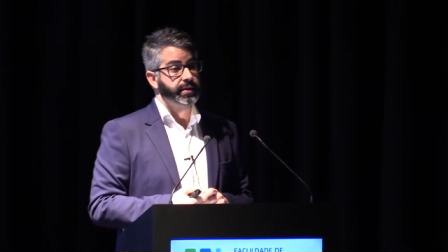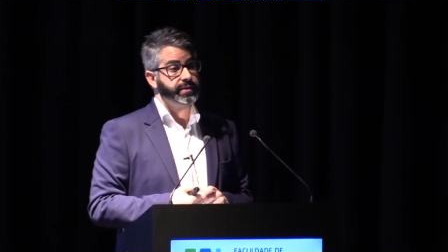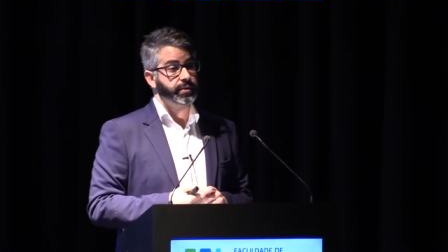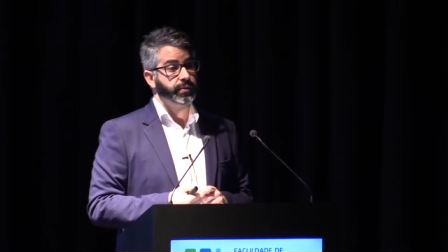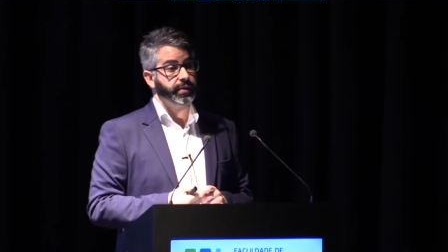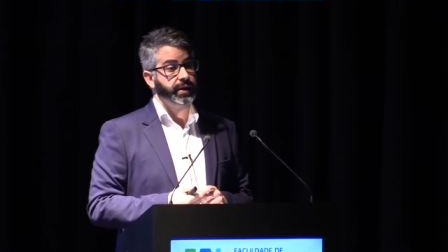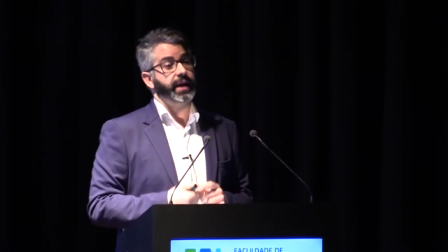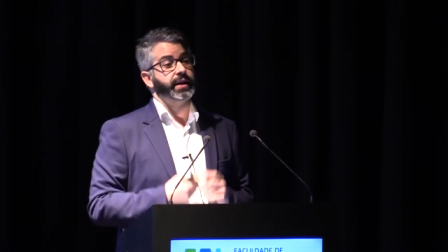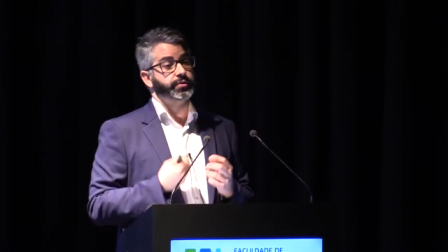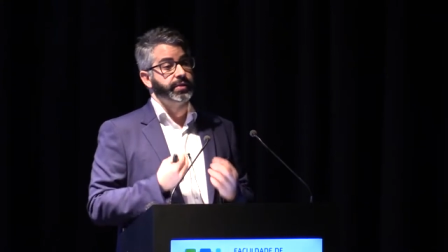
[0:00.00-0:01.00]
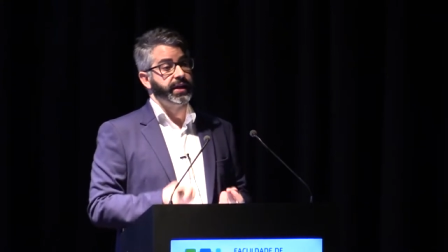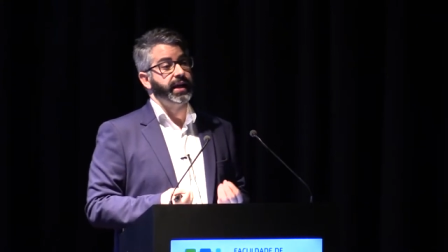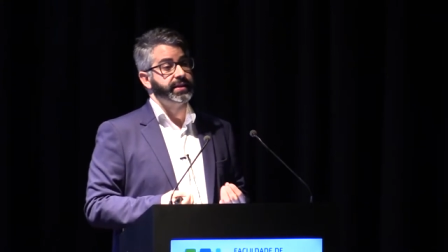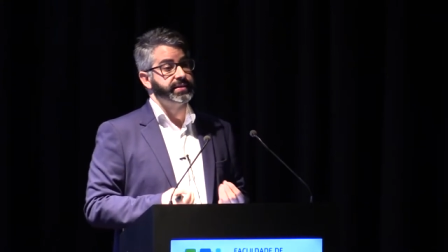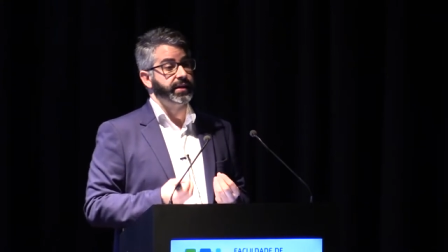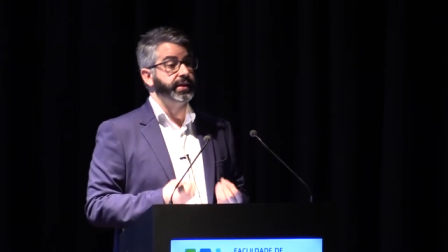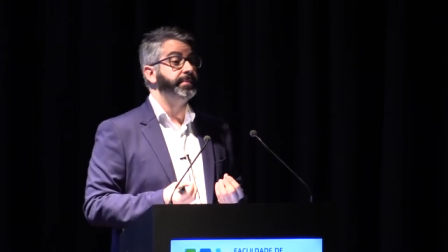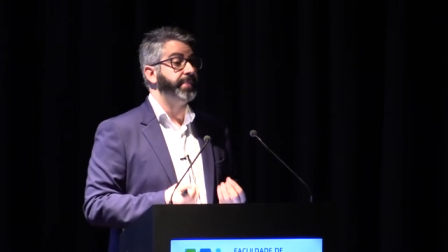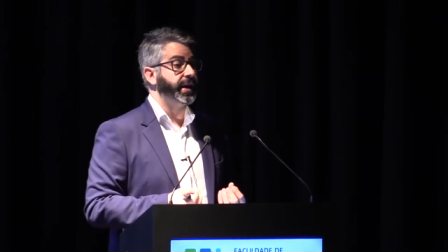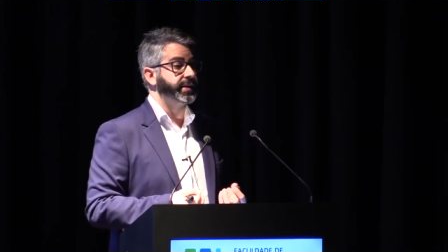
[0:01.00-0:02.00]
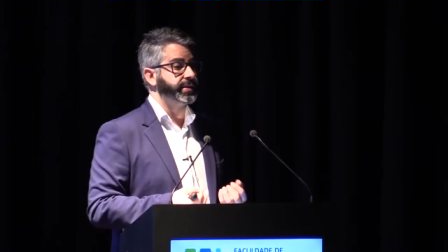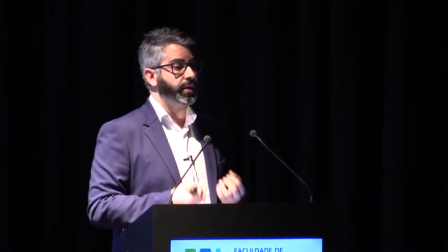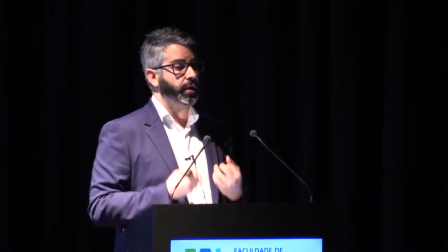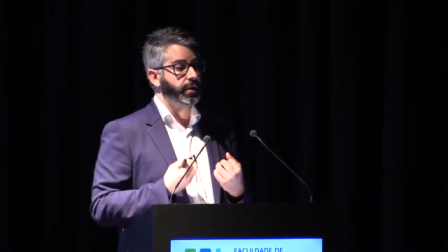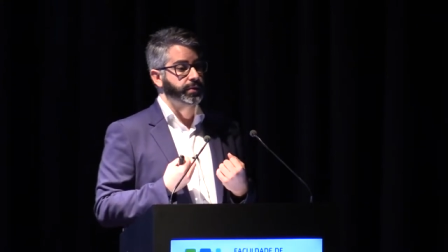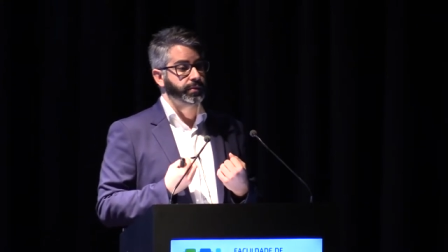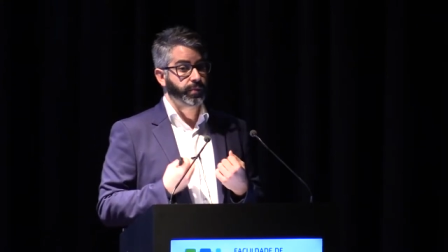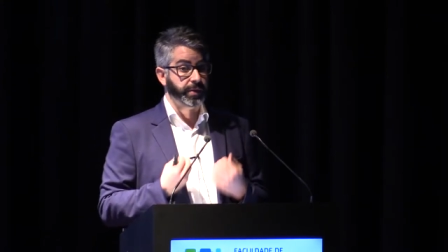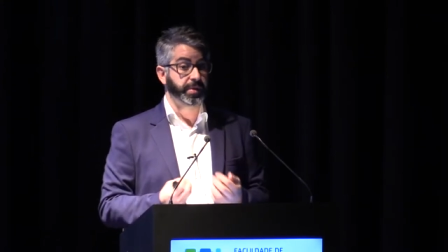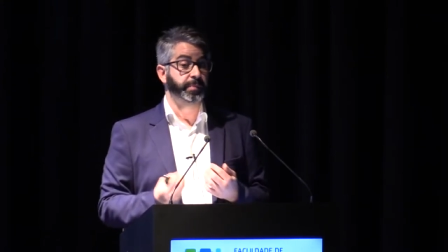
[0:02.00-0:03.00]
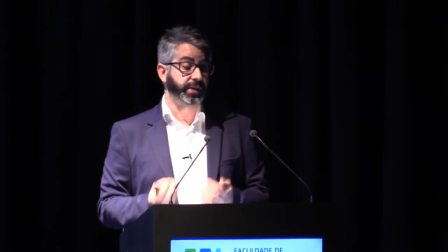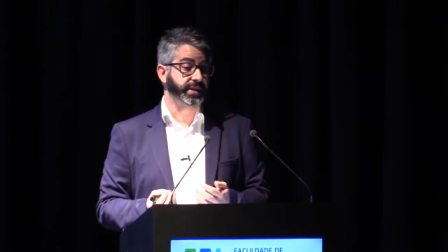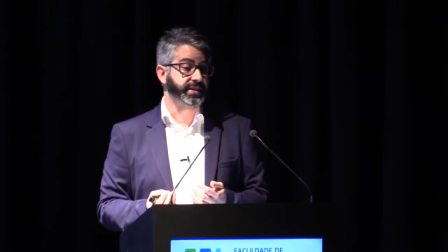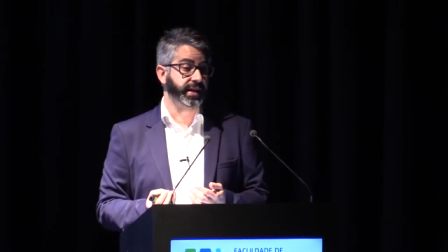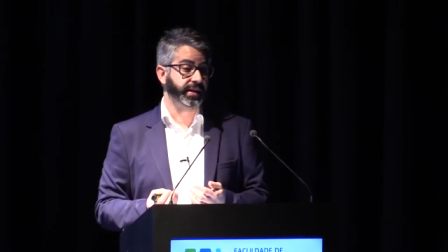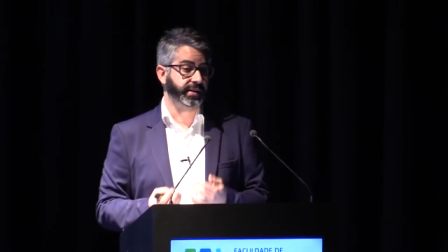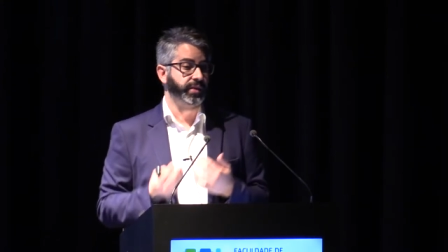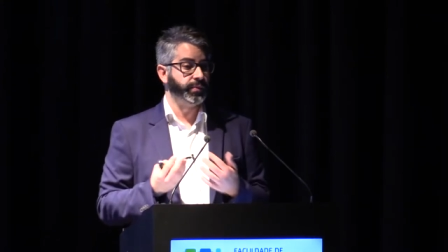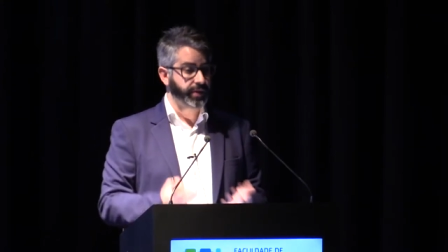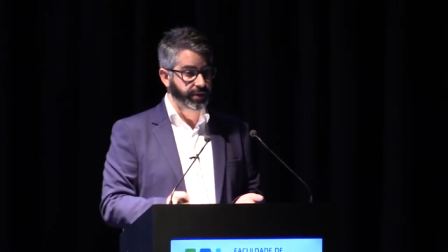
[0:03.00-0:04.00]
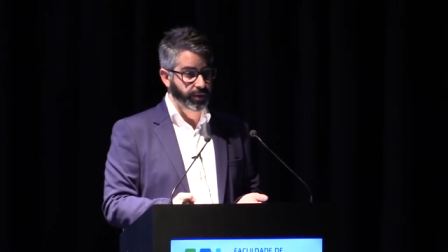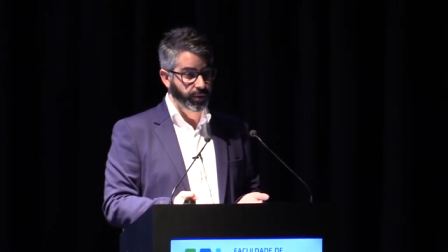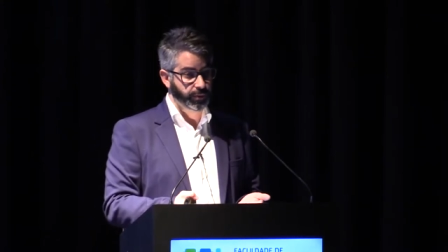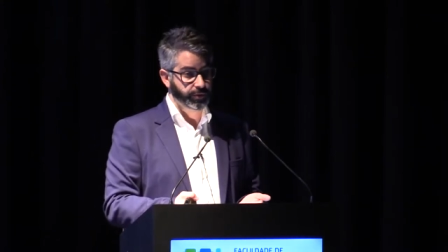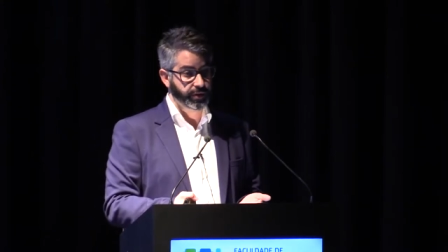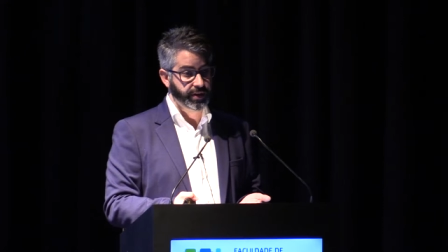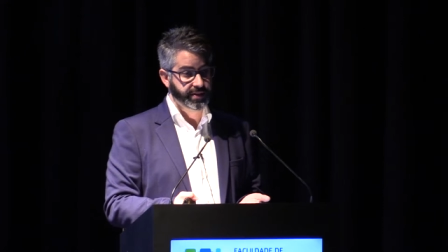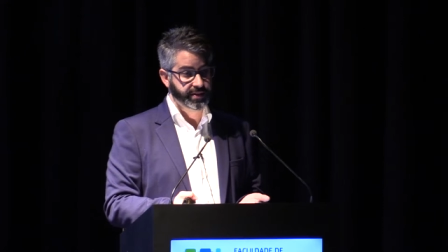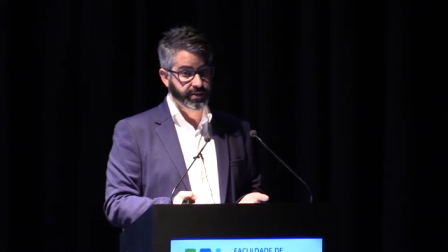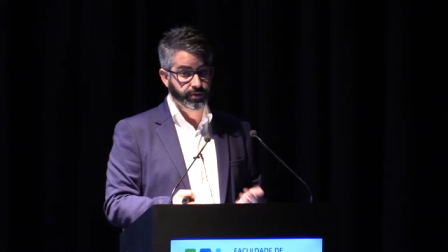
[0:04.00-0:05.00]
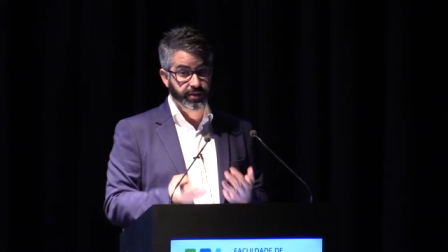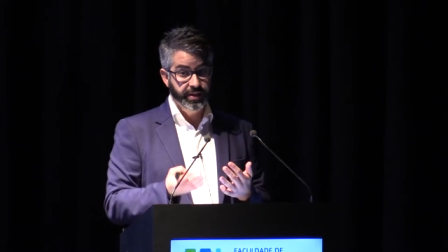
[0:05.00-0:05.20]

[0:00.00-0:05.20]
So it actually has an impact on when people decide, I don't want to go to this